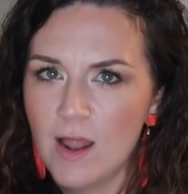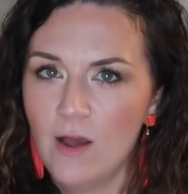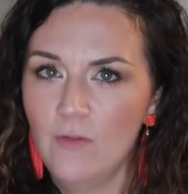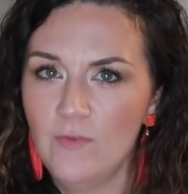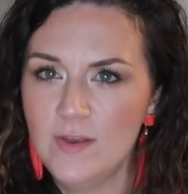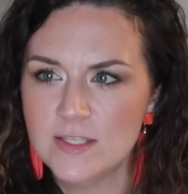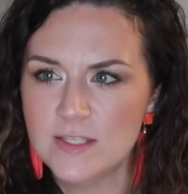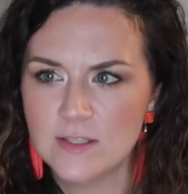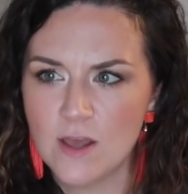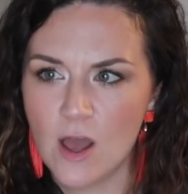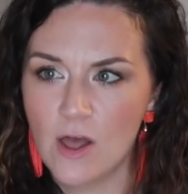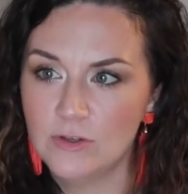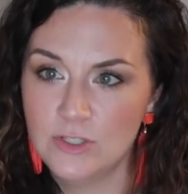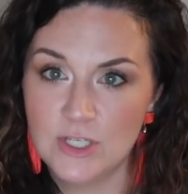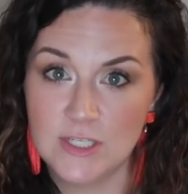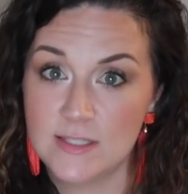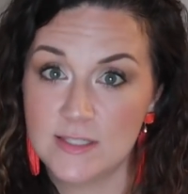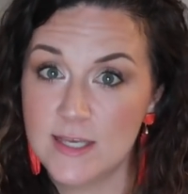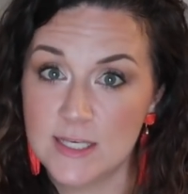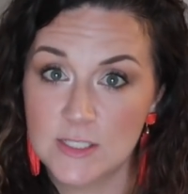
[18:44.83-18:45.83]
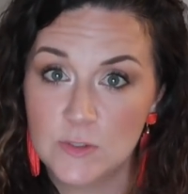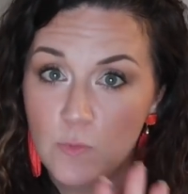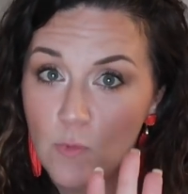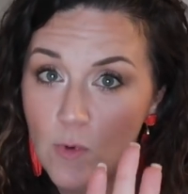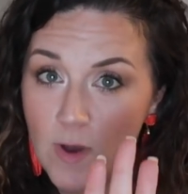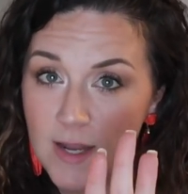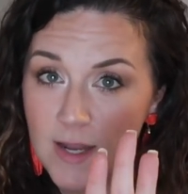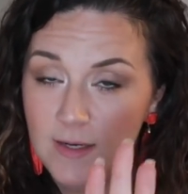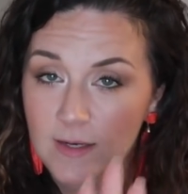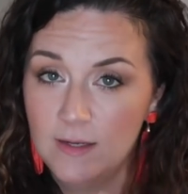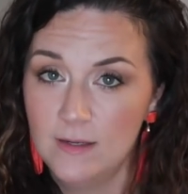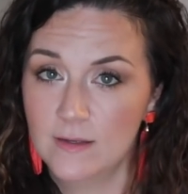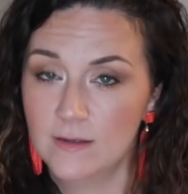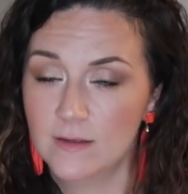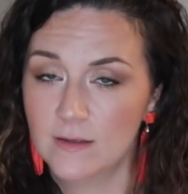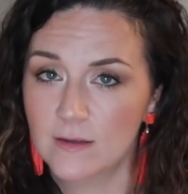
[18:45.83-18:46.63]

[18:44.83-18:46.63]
I only saw just this one